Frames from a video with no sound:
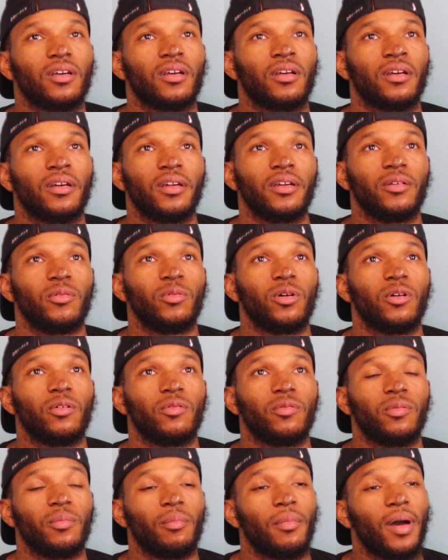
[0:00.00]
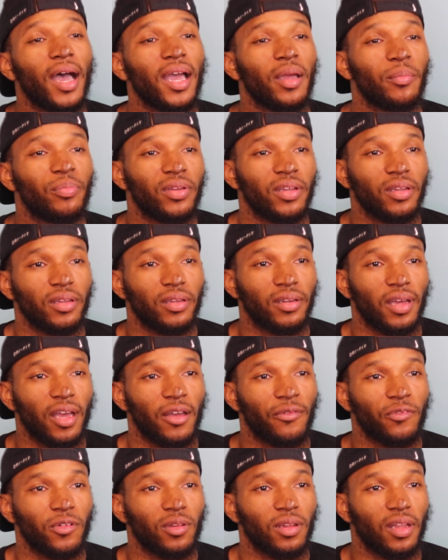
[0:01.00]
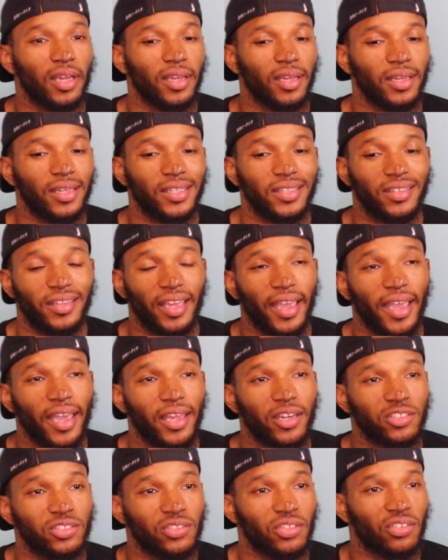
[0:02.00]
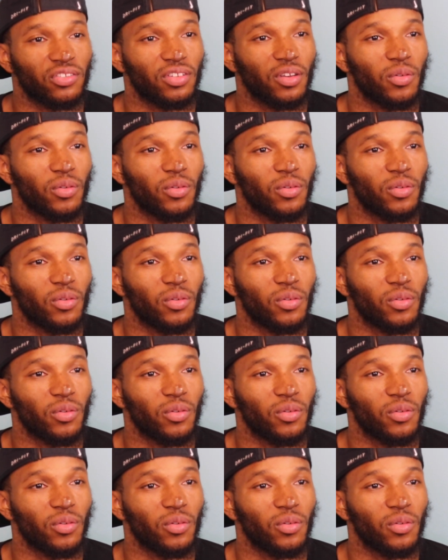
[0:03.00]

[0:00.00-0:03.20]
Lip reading: All right, well, my opinion, I feel like a dad is just